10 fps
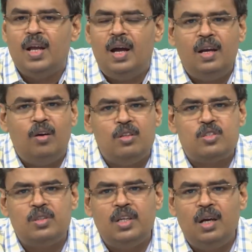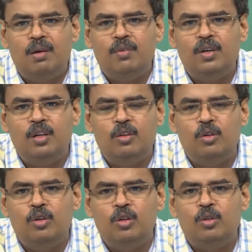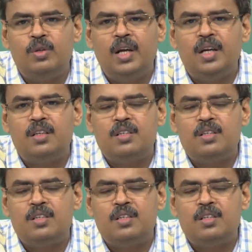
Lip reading: And also they have looked at